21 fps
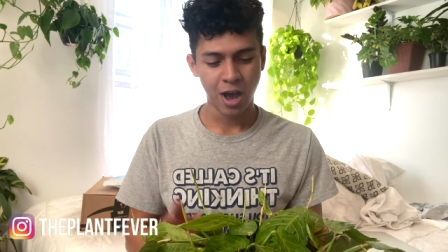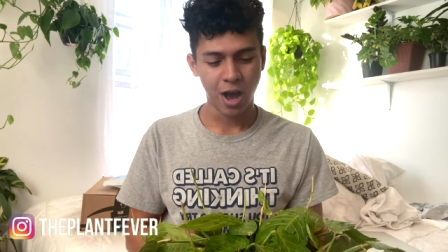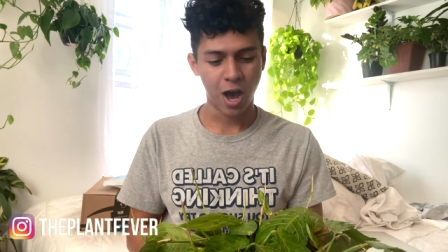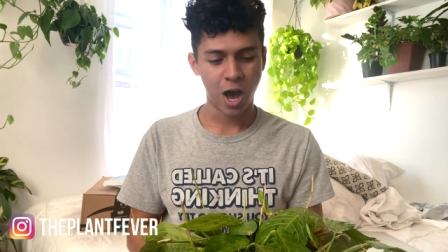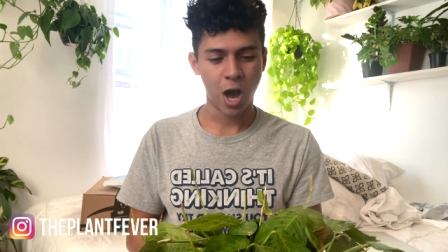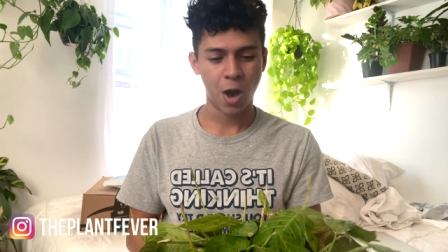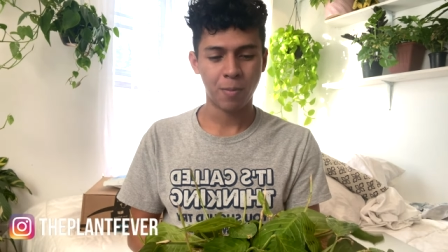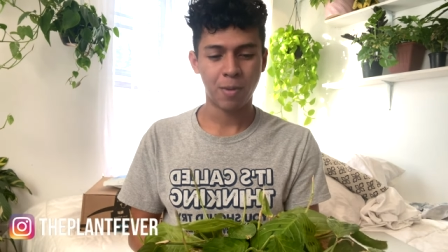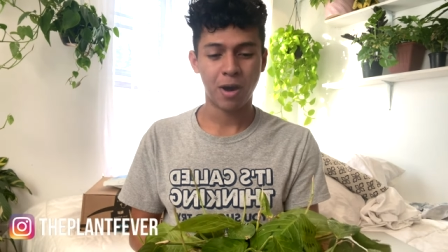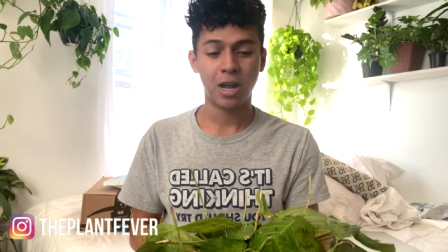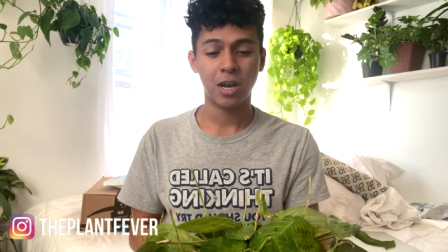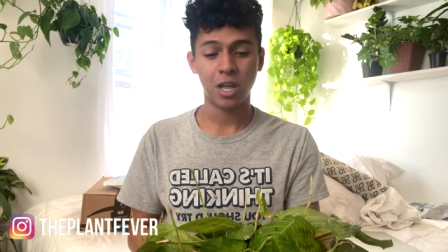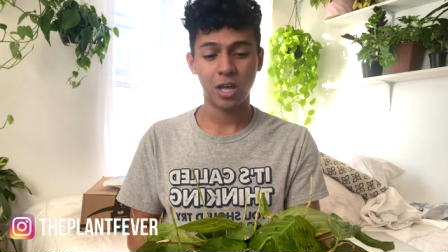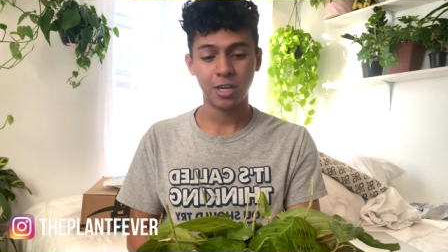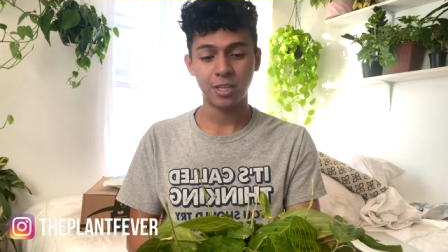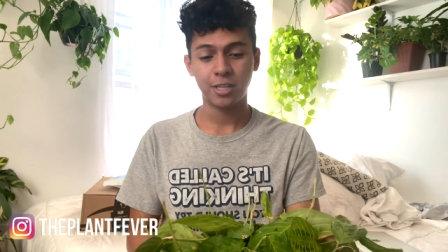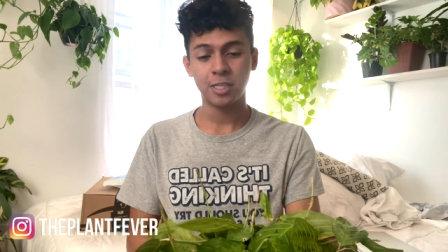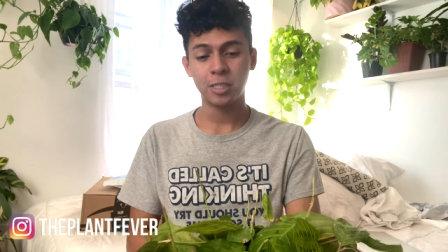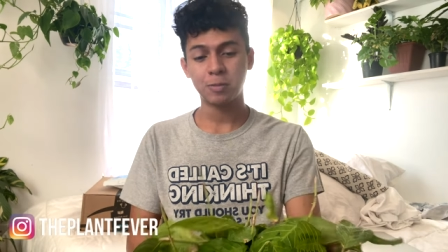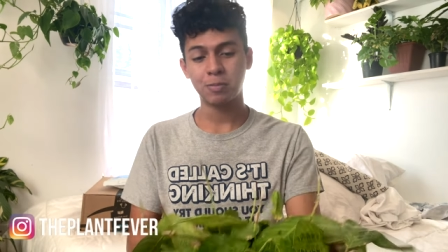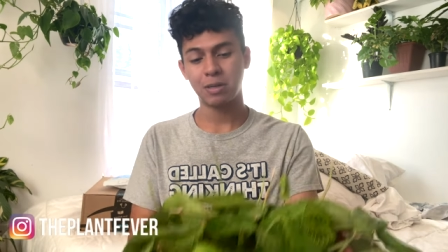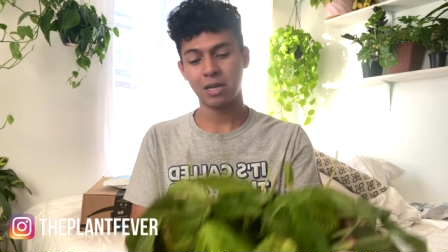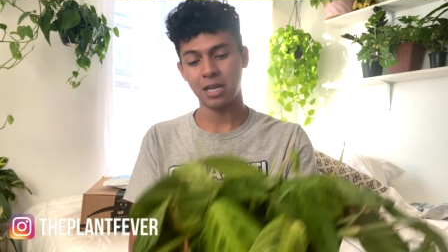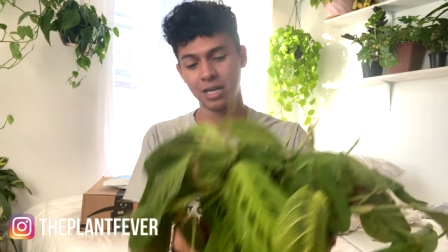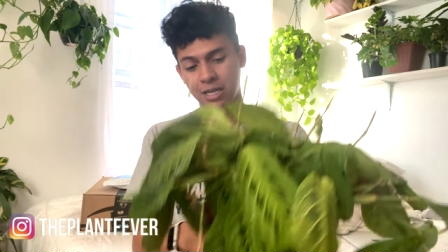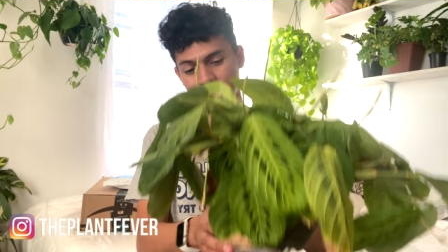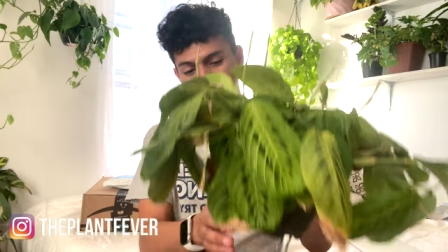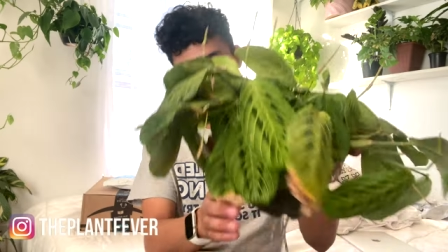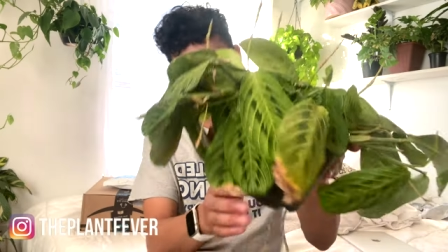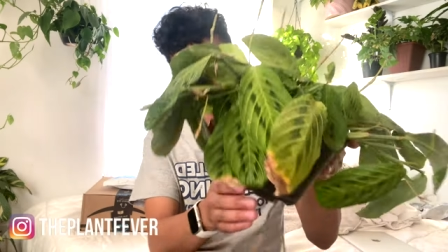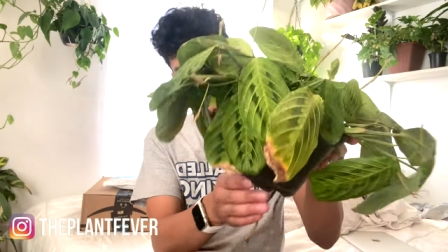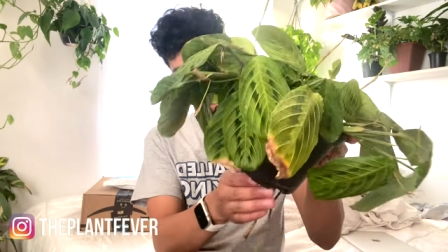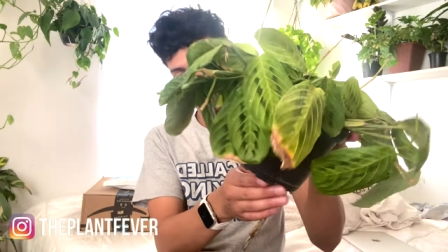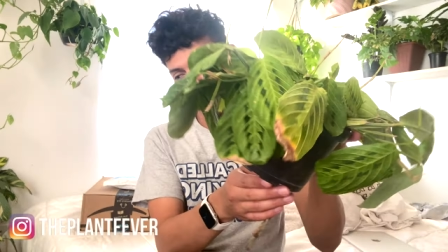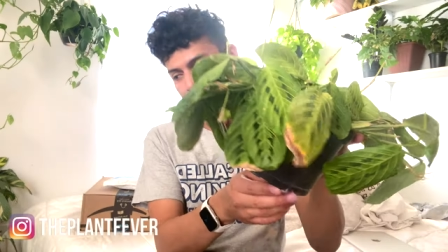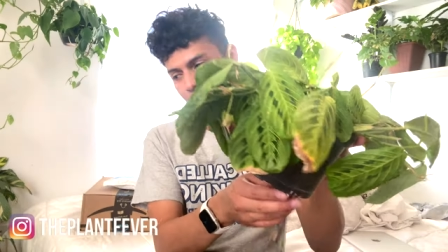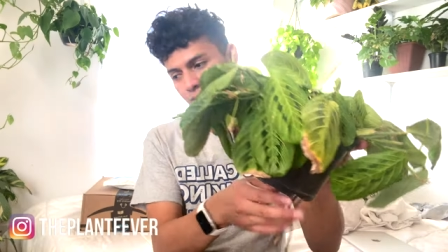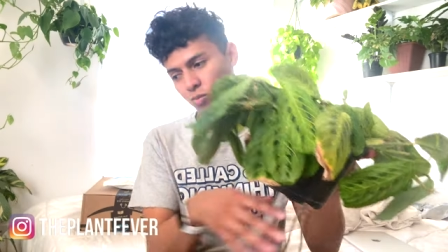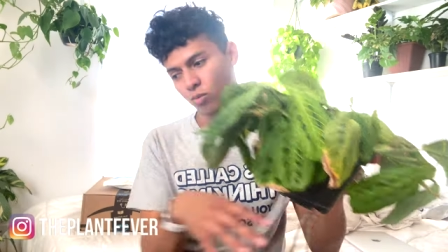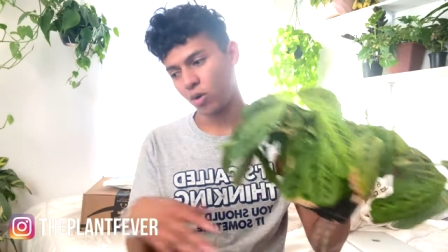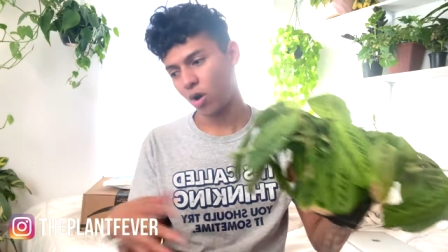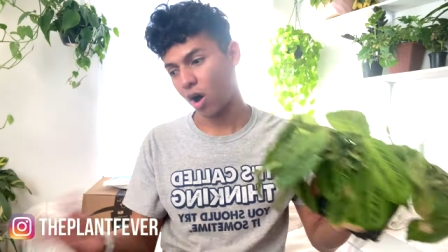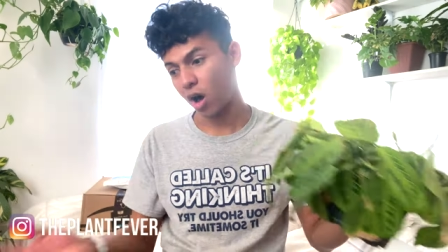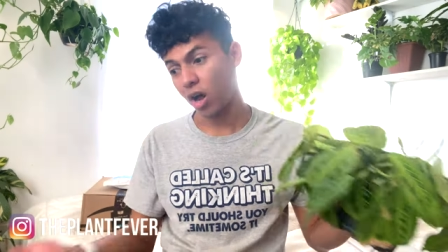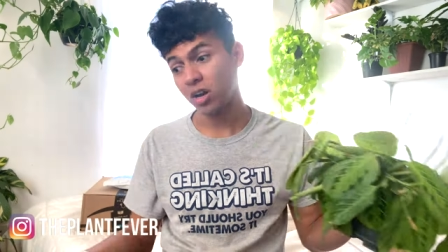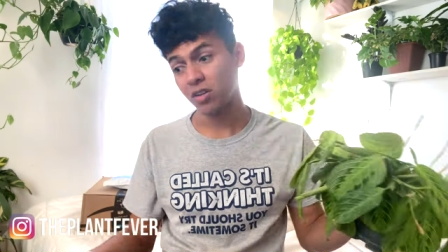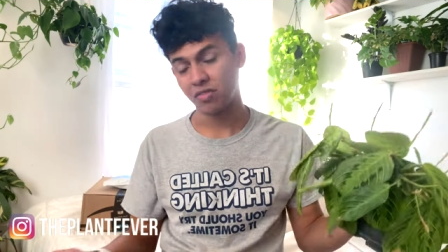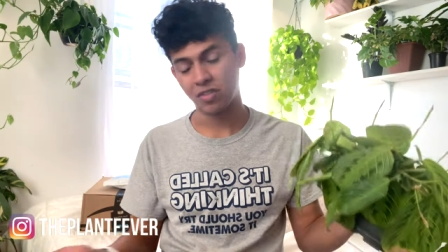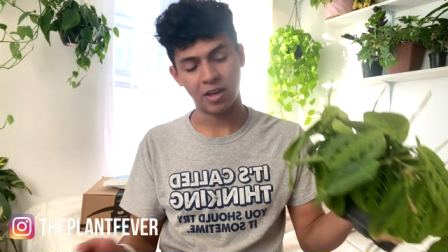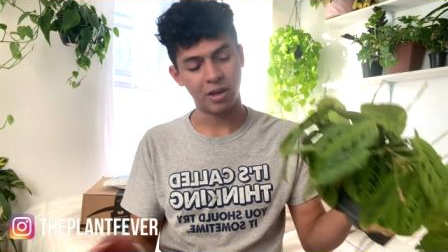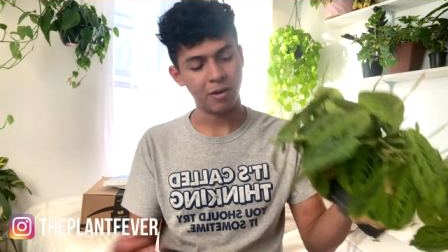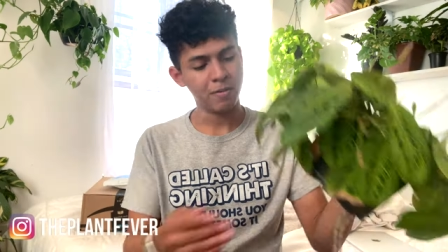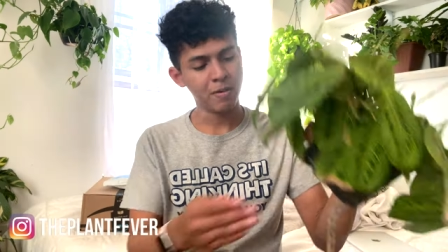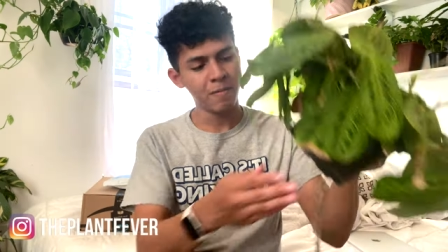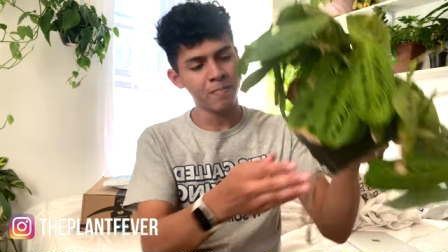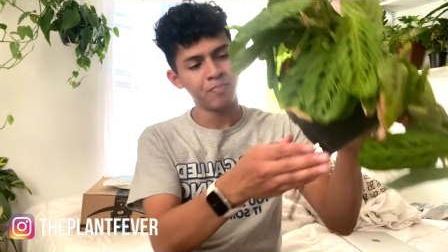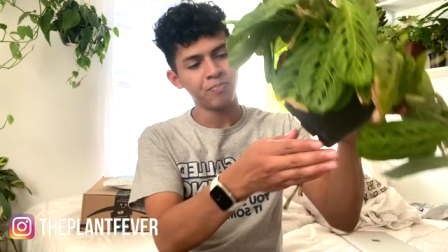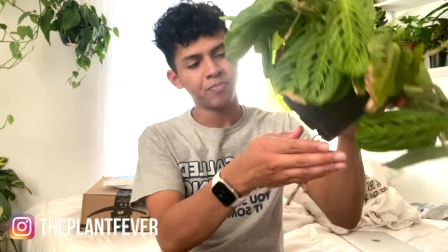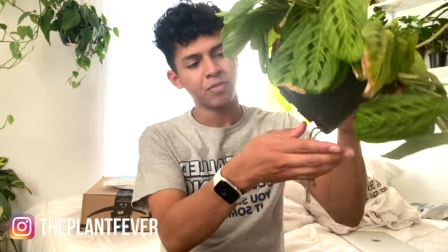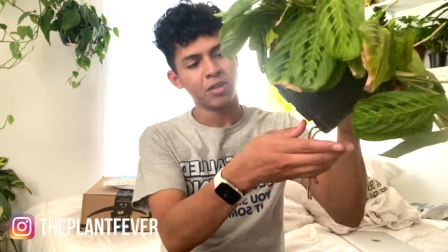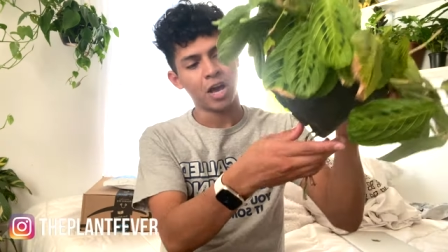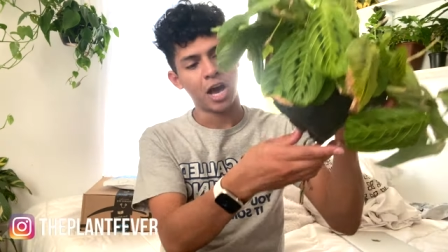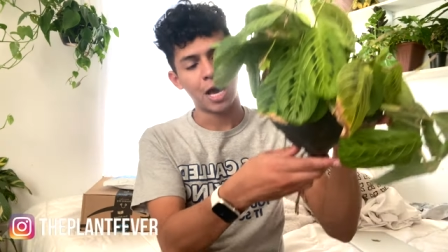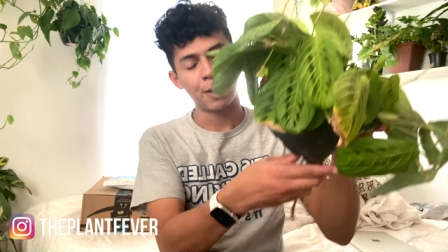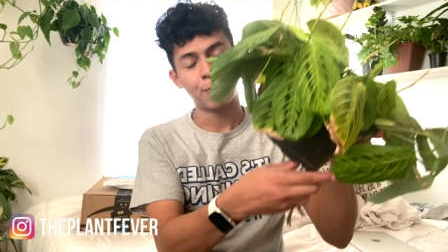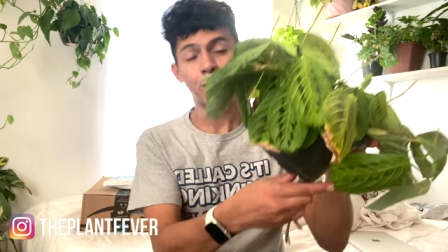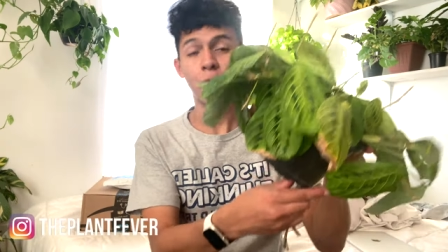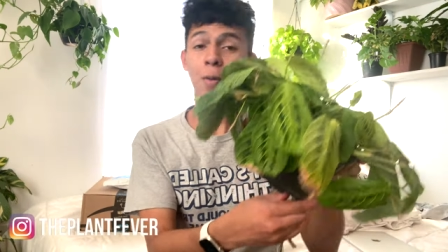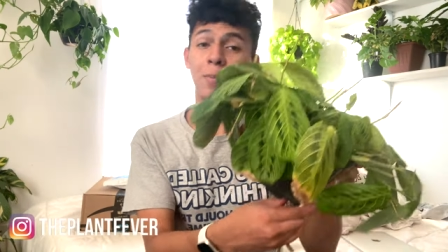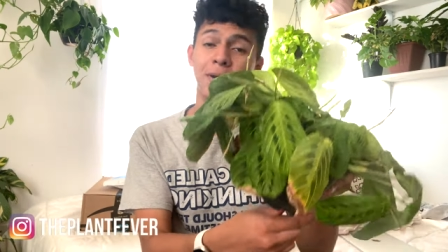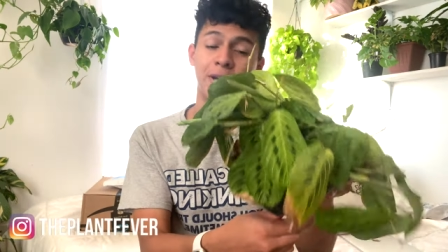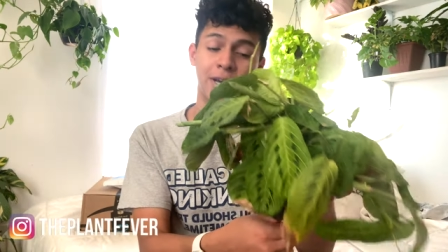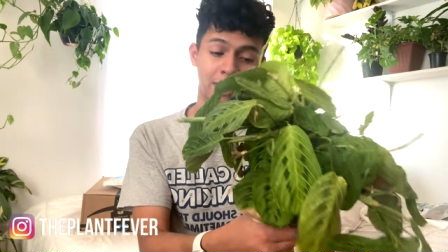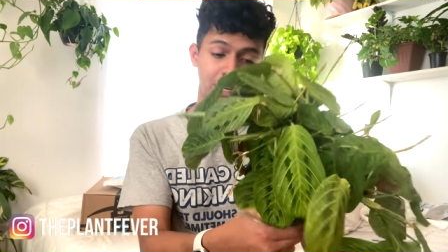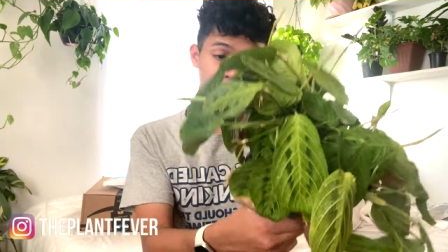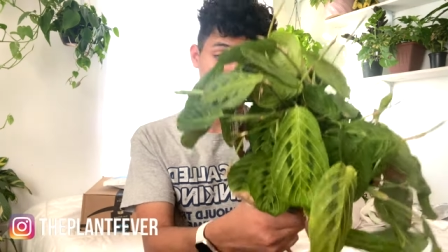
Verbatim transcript: Um, a lot of these plants, well, all of them, I propagated